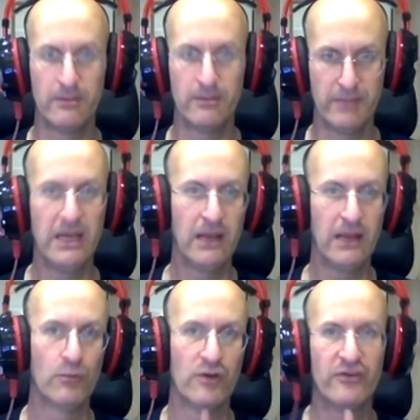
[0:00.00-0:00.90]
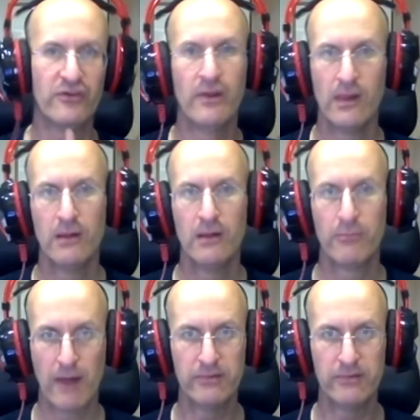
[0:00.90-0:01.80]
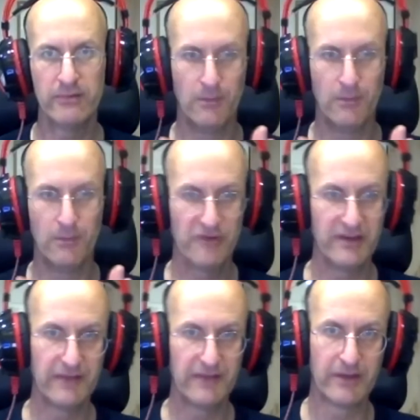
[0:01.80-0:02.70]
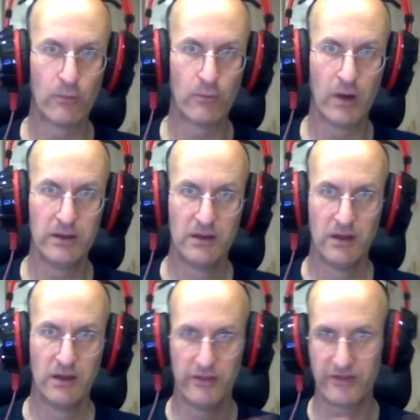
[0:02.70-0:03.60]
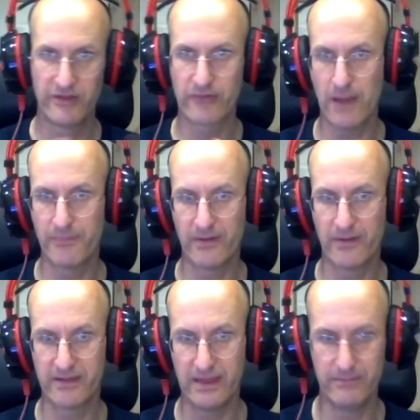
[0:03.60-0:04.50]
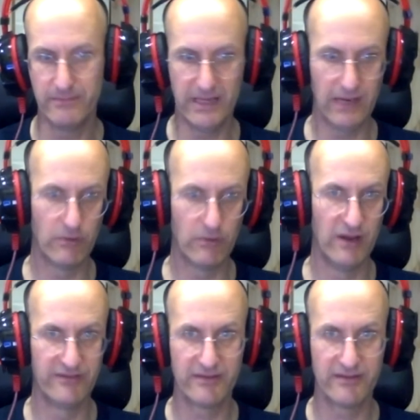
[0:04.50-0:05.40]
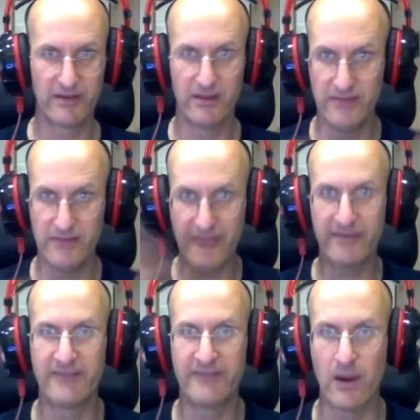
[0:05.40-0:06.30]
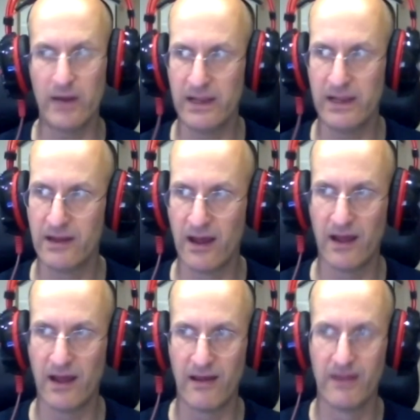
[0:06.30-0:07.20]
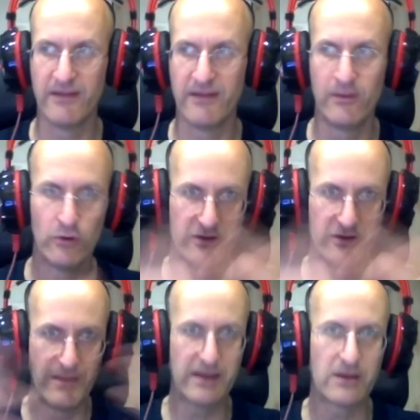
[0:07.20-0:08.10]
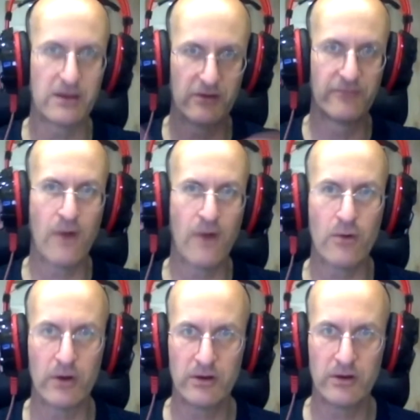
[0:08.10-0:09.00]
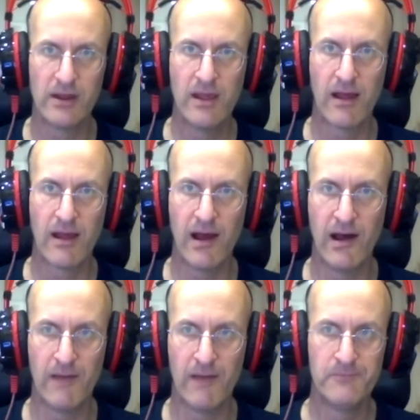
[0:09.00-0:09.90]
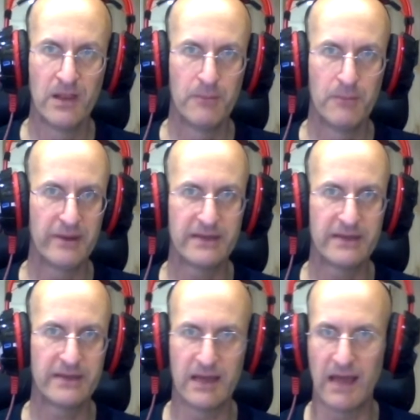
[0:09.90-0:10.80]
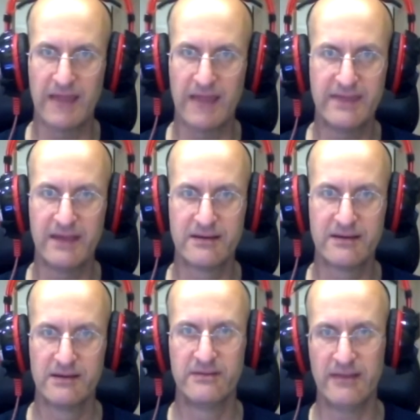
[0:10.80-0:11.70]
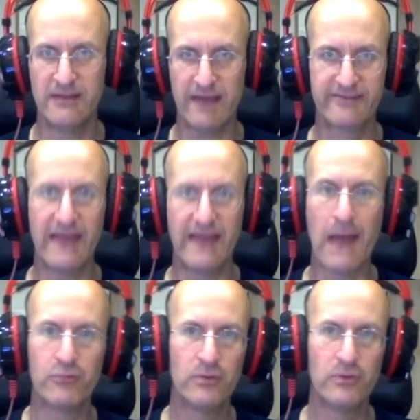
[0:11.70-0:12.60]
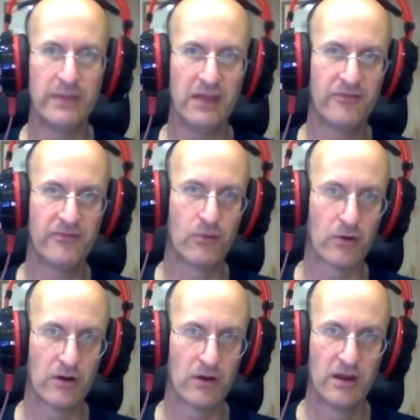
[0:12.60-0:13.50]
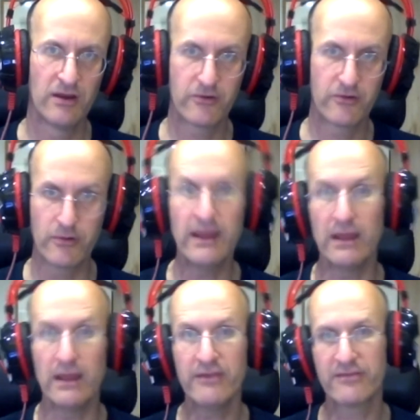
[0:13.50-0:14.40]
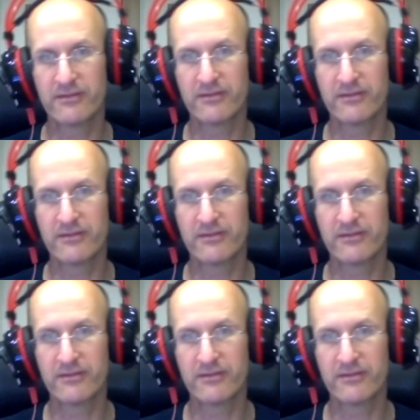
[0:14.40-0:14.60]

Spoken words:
meeting was probably the more significant one. The Trump-Kim meeting was necessary in order to make it go forward. But I think the next step will be for Koreans,